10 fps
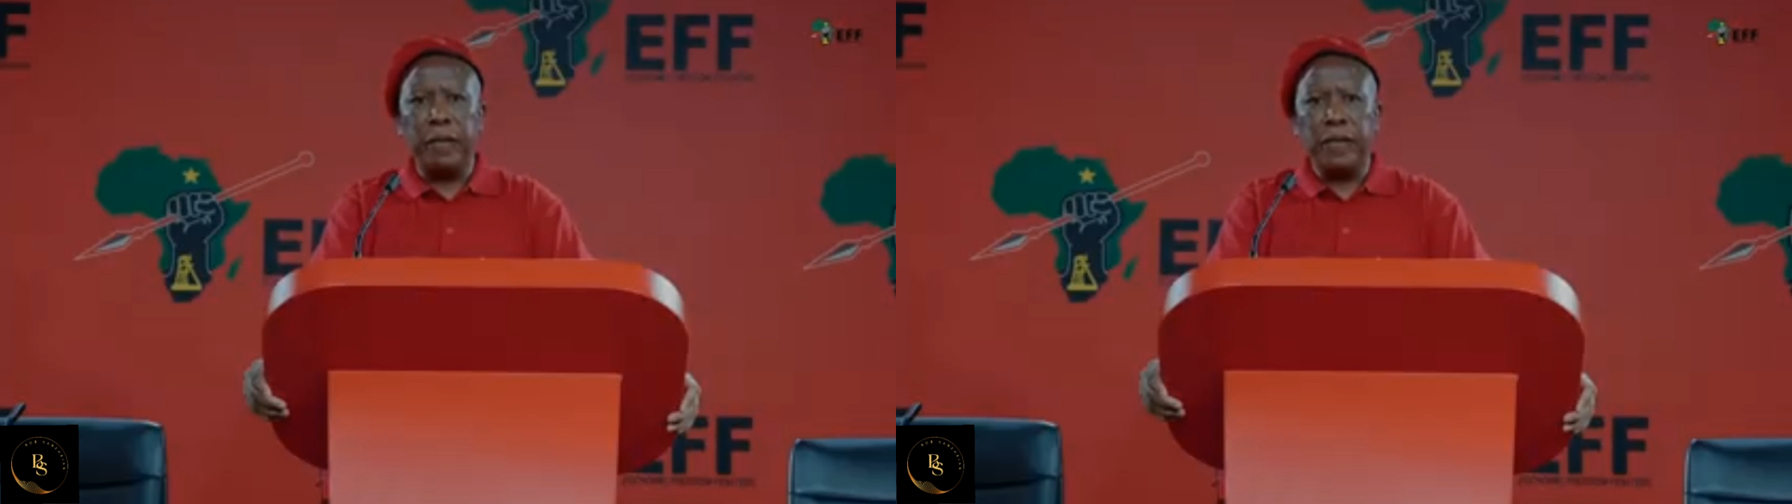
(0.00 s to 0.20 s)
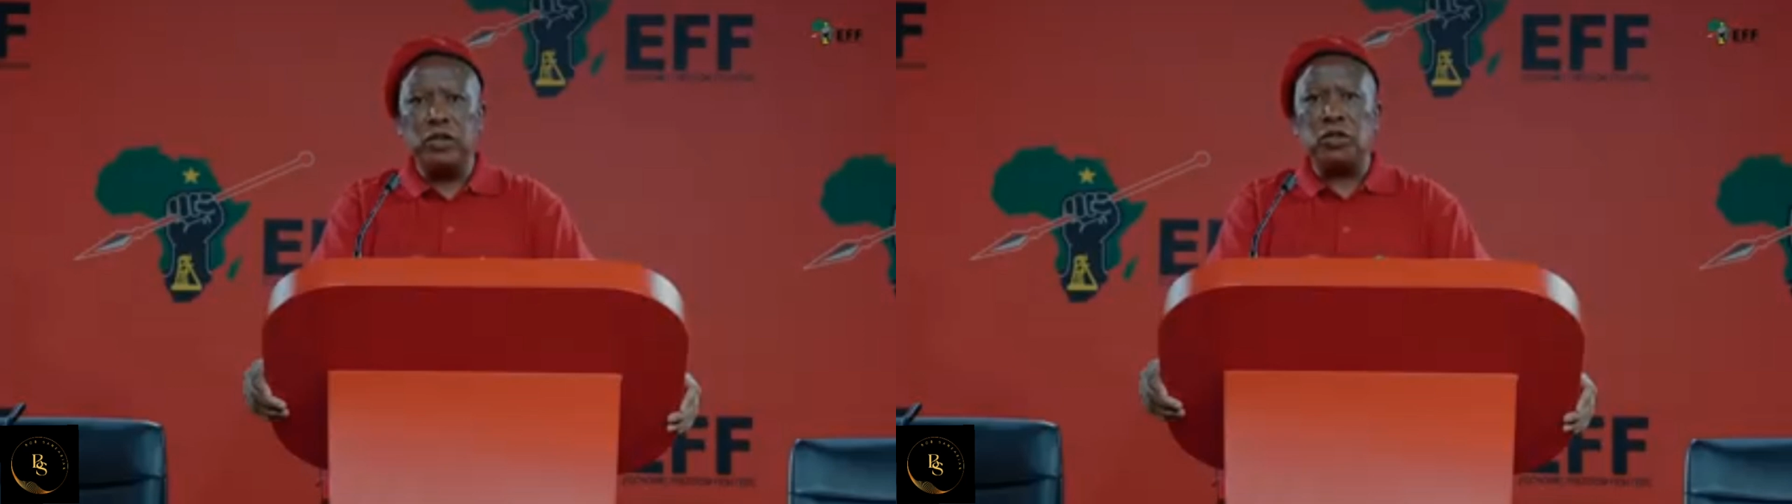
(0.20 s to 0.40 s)

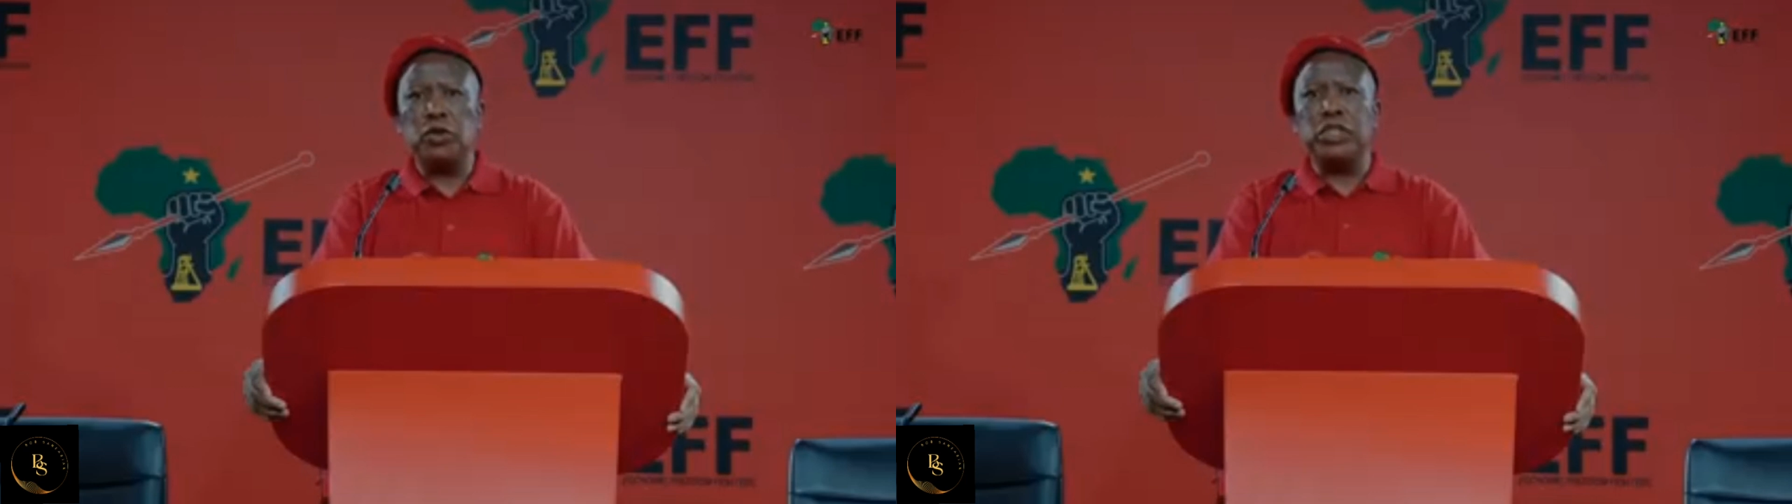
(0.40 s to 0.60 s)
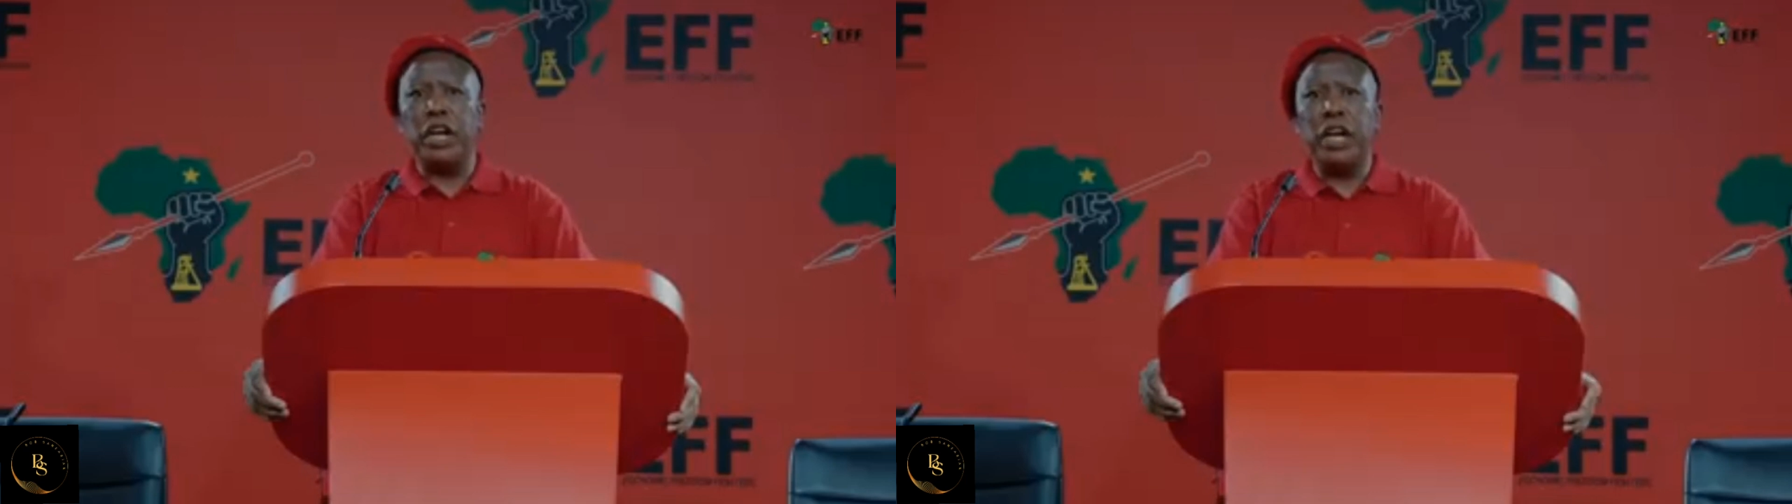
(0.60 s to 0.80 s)

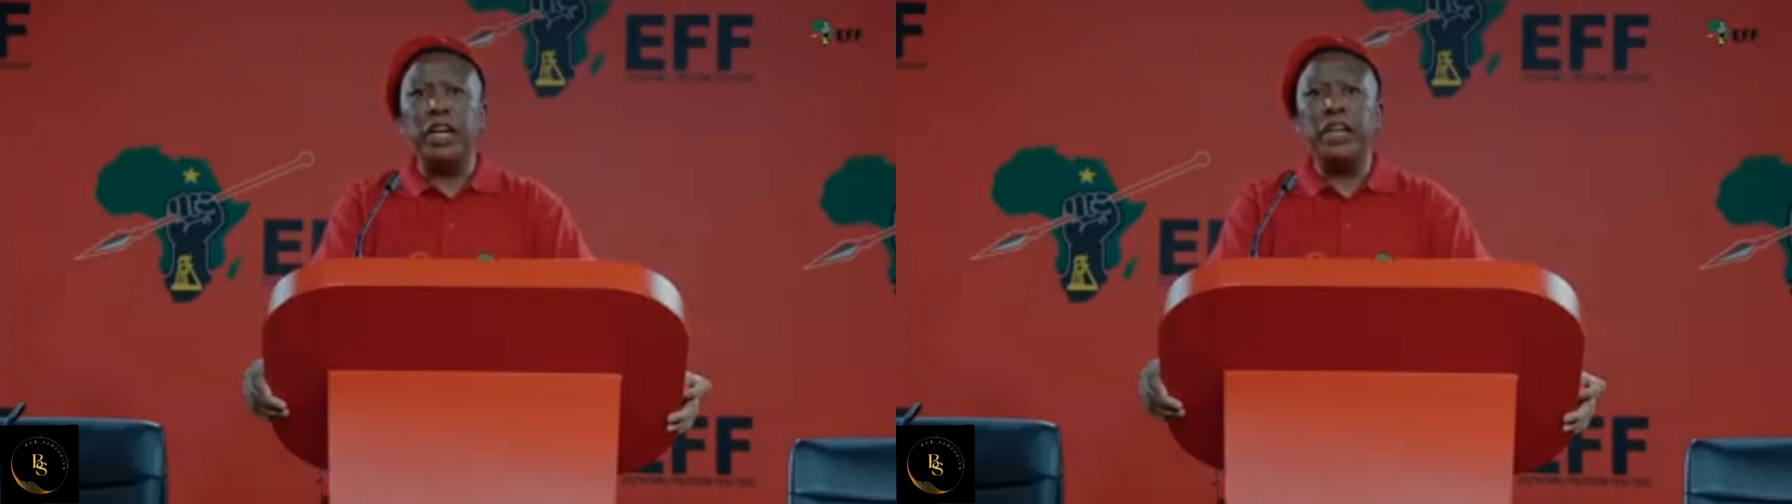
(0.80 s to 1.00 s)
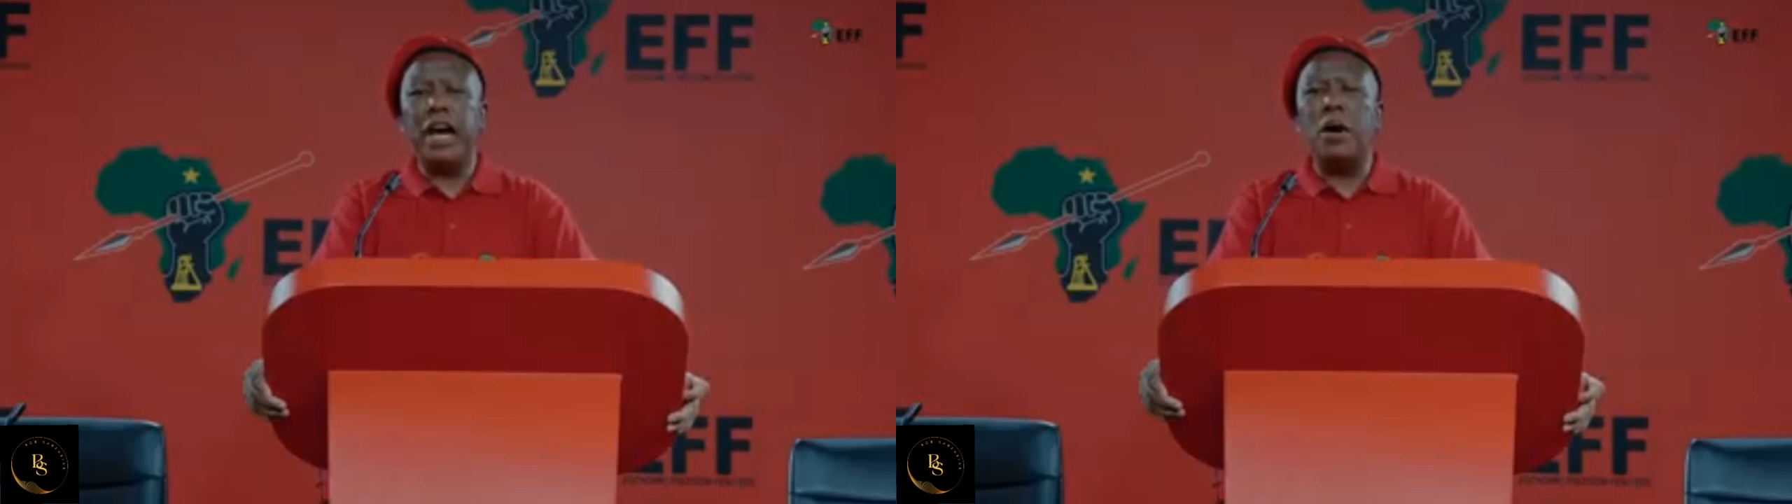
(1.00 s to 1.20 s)

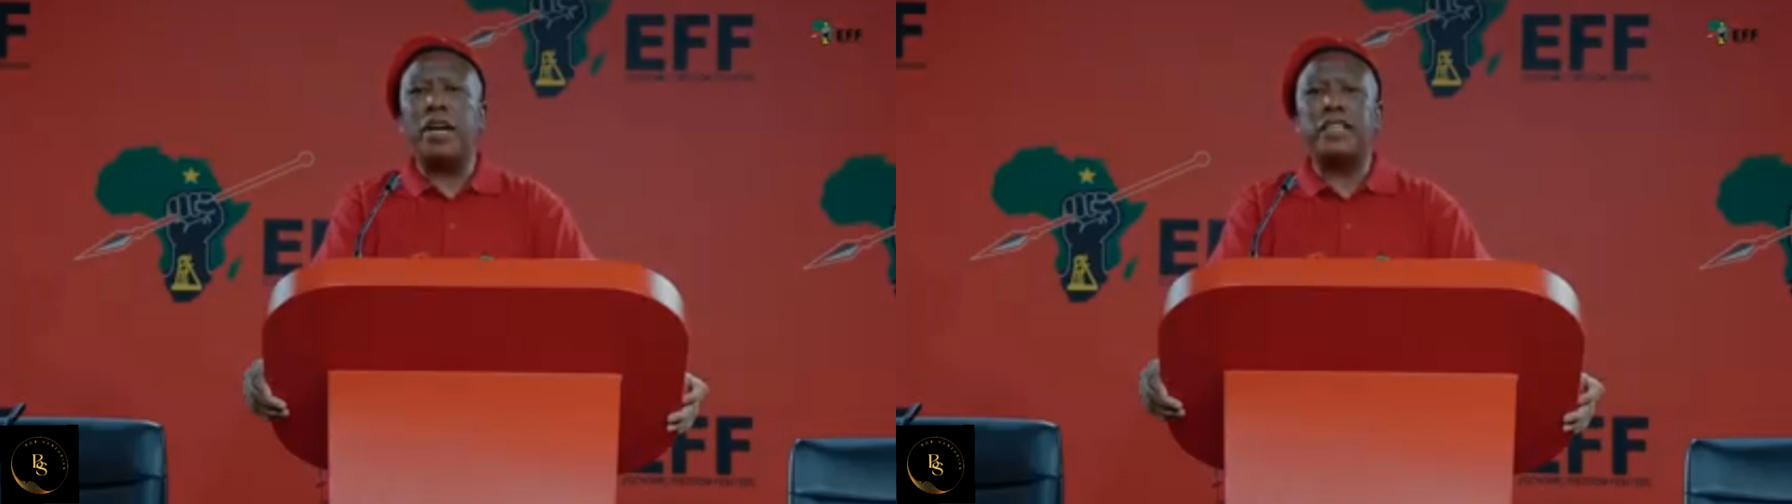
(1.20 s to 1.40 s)
Today, our